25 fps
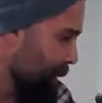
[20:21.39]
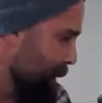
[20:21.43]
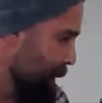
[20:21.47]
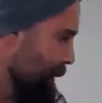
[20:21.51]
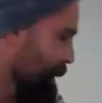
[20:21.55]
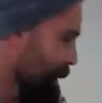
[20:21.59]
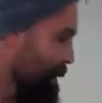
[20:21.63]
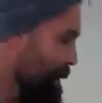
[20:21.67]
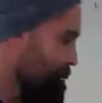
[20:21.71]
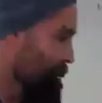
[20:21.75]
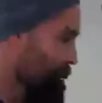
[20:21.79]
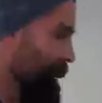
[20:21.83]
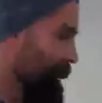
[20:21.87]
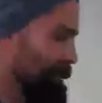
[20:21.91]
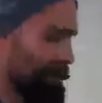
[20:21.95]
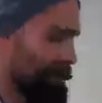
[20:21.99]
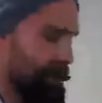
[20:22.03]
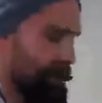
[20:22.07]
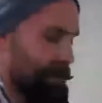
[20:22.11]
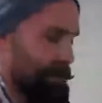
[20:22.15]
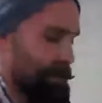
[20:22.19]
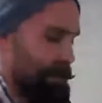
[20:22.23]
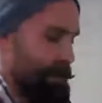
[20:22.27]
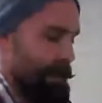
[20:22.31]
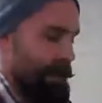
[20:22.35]
As you
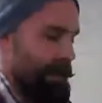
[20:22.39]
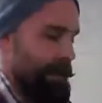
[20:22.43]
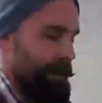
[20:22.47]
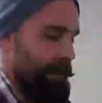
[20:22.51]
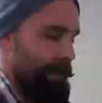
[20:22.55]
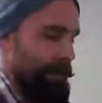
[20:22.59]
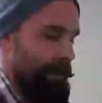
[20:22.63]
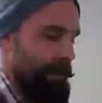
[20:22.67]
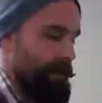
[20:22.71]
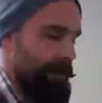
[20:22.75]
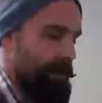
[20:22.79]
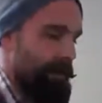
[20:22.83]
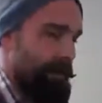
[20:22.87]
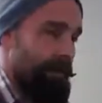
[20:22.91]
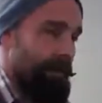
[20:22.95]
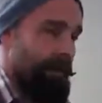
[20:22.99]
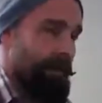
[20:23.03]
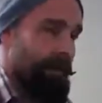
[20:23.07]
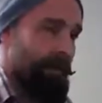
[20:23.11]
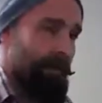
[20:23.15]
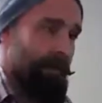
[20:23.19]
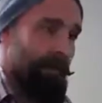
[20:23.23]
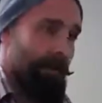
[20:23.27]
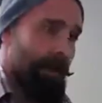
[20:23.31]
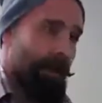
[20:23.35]
can see,
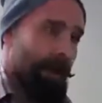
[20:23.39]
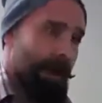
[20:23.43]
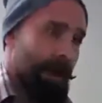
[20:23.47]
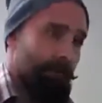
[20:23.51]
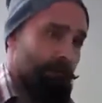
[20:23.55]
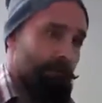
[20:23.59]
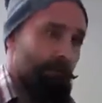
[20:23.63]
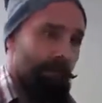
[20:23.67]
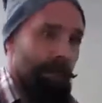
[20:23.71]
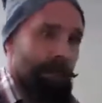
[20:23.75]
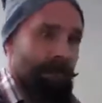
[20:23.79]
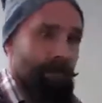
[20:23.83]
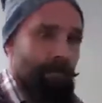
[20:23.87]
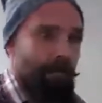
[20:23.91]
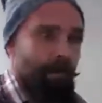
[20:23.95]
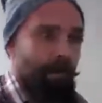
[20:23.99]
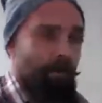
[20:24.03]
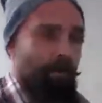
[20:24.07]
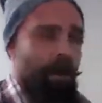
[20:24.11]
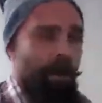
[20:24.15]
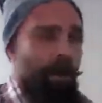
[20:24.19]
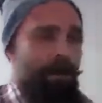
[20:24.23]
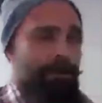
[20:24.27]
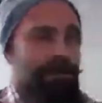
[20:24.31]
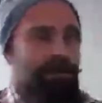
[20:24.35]
I have multiple
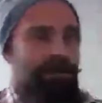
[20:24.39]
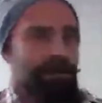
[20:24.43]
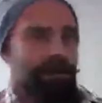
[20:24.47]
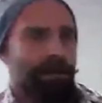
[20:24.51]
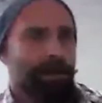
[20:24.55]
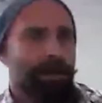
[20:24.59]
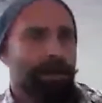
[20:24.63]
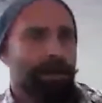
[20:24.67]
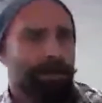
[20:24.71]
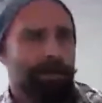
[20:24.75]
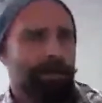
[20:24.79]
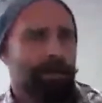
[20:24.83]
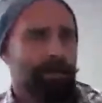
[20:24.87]
ones.